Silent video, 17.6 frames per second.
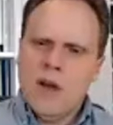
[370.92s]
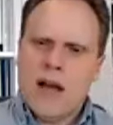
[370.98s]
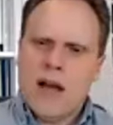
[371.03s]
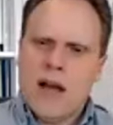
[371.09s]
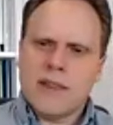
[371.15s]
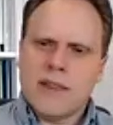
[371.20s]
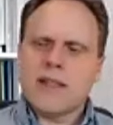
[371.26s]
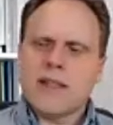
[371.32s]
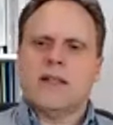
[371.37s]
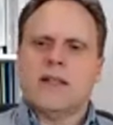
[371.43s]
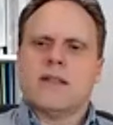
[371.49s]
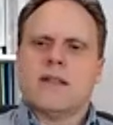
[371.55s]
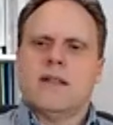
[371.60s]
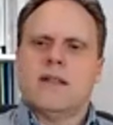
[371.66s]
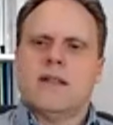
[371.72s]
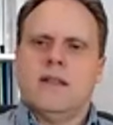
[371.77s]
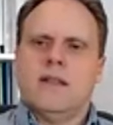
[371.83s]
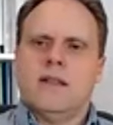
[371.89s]
I think
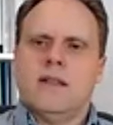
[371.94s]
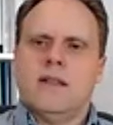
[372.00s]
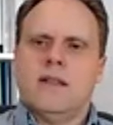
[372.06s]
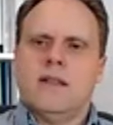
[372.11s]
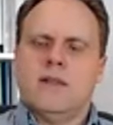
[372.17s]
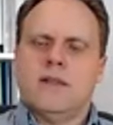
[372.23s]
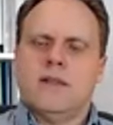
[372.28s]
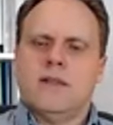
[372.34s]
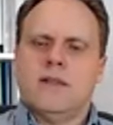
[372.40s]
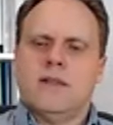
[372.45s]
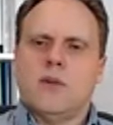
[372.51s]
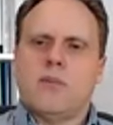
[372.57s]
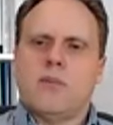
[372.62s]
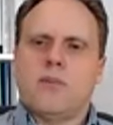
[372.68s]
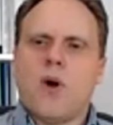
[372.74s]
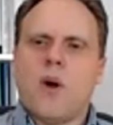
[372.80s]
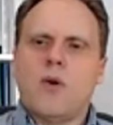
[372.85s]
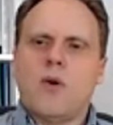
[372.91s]
that
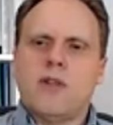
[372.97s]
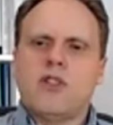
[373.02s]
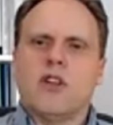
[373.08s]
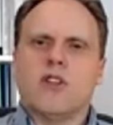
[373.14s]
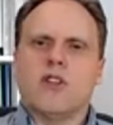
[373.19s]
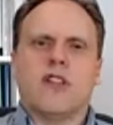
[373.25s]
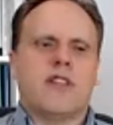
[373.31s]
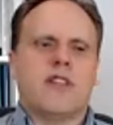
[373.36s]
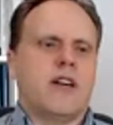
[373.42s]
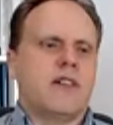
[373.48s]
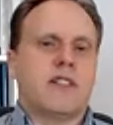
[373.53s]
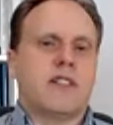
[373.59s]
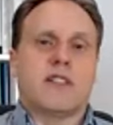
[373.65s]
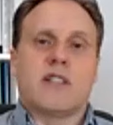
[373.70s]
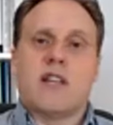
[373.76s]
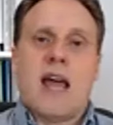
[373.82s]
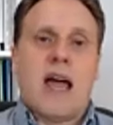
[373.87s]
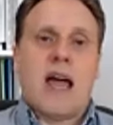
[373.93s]
the problem is not
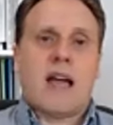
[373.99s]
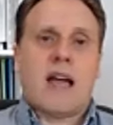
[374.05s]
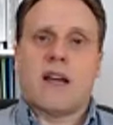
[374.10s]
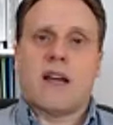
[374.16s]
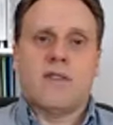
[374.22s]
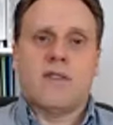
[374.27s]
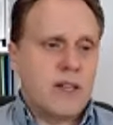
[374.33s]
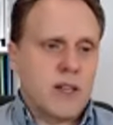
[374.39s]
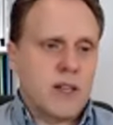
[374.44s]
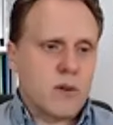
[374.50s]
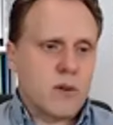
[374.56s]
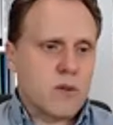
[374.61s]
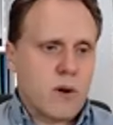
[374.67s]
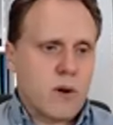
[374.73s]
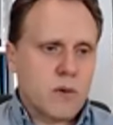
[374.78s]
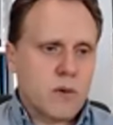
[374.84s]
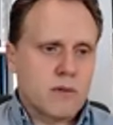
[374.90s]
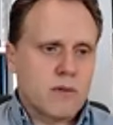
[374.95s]
that there is lack of
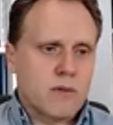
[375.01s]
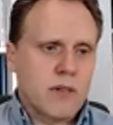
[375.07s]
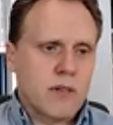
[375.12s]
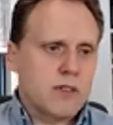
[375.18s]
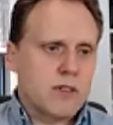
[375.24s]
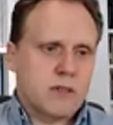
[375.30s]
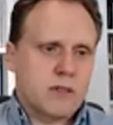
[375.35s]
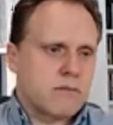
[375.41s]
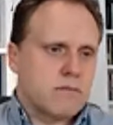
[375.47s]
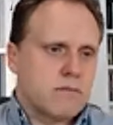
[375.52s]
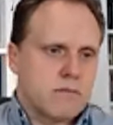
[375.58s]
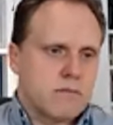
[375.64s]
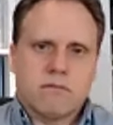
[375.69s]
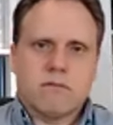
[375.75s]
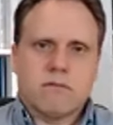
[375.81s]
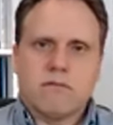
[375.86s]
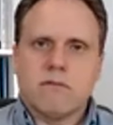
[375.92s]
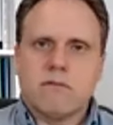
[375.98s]
lending growth. There is
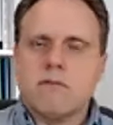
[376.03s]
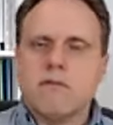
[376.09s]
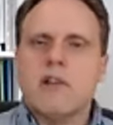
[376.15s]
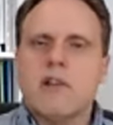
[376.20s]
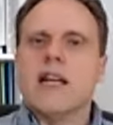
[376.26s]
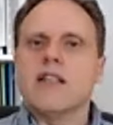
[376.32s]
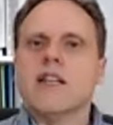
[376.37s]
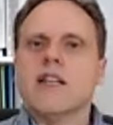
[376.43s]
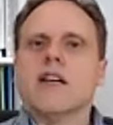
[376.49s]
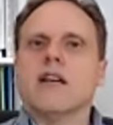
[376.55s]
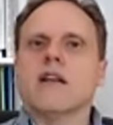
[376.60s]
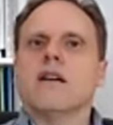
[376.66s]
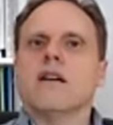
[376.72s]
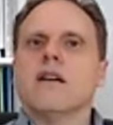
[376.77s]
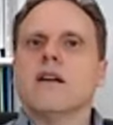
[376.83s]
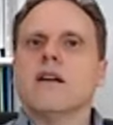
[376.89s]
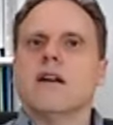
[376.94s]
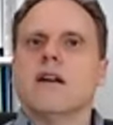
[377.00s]

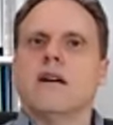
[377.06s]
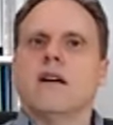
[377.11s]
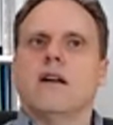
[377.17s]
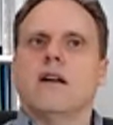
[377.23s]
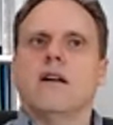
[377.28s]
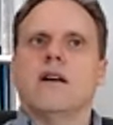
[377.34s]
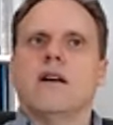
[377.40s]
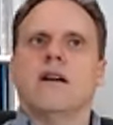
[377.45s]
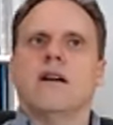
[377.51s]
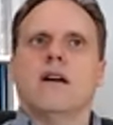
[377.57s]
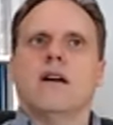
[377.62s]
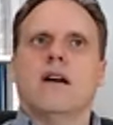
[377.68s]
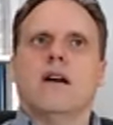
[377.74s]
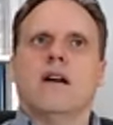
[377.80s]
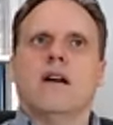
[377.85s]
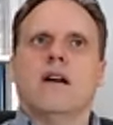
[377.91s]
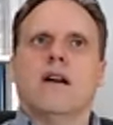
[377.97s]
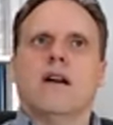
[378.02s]
lending.
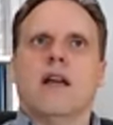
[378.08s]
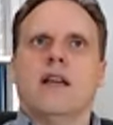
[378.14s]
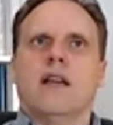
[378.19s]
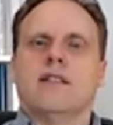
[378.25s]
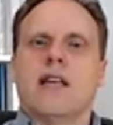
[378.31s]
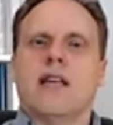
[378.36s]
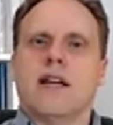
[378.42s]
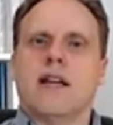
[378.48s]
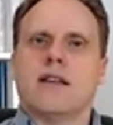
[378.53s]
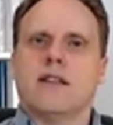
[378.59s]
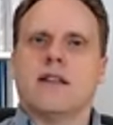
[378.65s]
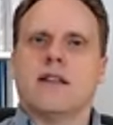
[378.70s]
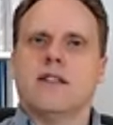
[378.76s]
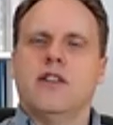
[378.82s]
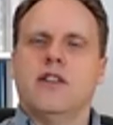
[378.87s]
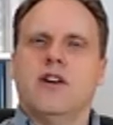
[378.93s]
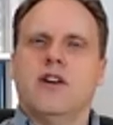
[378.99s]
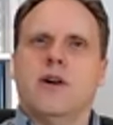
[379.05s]
Is
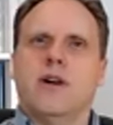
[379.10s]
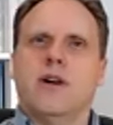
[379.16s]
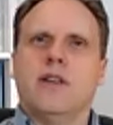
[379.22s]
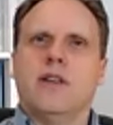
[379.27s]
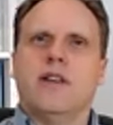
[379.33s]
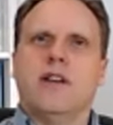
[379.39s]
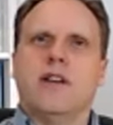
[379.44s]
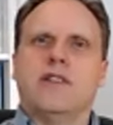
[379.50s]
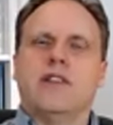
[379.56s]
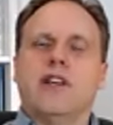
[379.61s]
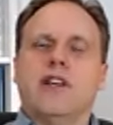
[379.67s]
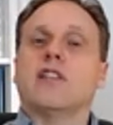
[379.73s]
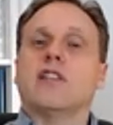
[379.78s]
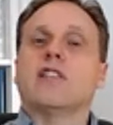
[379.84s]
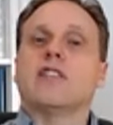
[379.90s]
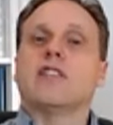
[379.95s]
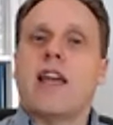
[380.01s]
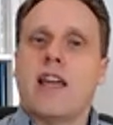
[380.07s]
that
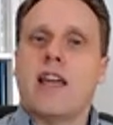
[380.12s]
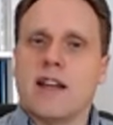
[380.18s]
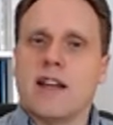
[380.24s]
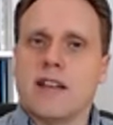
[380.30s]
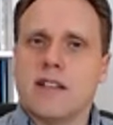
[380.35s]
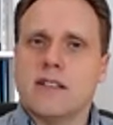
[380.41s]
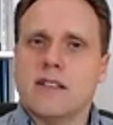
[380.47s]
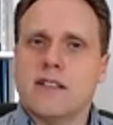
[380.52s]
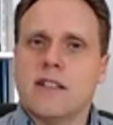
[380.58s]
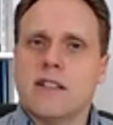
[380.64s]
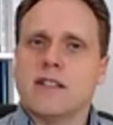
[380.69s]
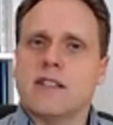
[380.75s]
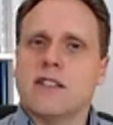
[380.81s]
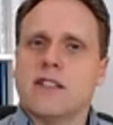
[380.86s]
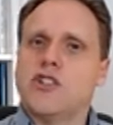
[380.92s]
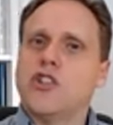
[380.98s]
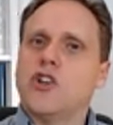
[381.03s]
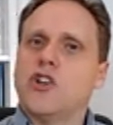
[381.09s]
there's a saying
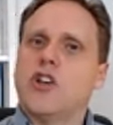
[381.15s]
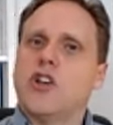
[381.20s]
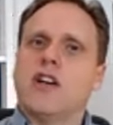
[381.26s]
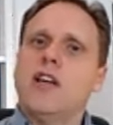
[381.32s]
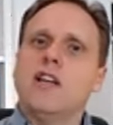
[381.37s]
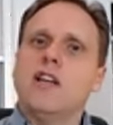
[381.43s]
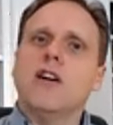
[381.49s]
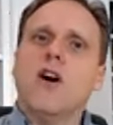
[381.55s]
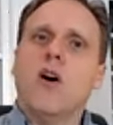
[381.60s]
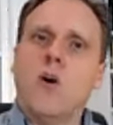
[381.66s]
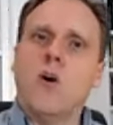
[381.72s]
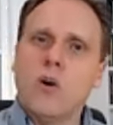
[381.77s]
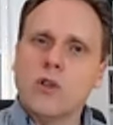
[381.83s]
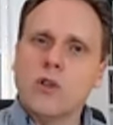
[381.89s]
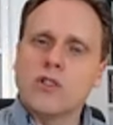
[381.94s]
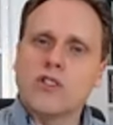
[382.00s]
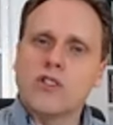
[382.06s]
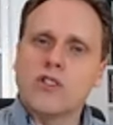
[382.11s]
that says that you can
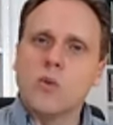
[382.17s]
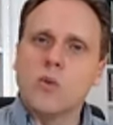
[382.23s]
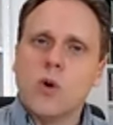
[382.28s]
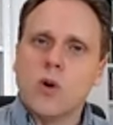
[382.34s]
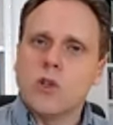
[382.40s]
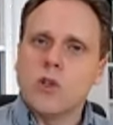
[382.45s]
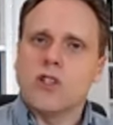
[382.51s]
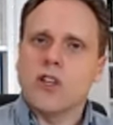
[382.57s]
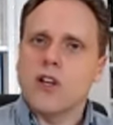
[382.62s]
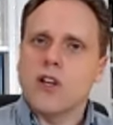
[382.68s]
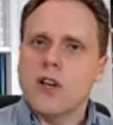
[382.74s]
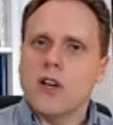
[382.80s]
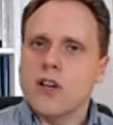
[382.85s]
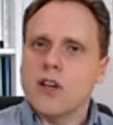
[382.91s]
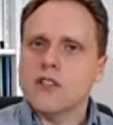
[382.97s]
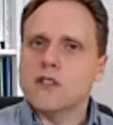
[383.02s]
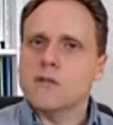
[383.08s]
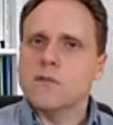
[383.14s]
lead a horse to
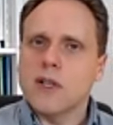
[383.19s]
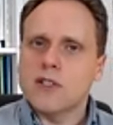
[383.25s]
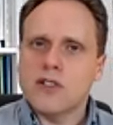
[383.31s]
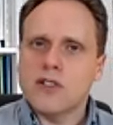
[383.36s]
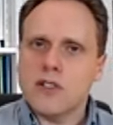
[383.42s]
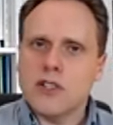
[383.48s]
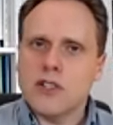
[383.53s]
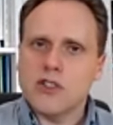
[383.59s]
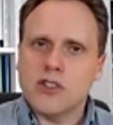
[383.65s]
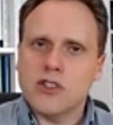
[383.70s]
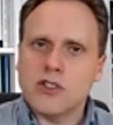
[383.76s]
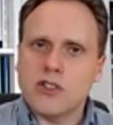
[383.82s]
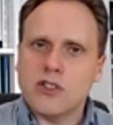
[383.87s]
water as much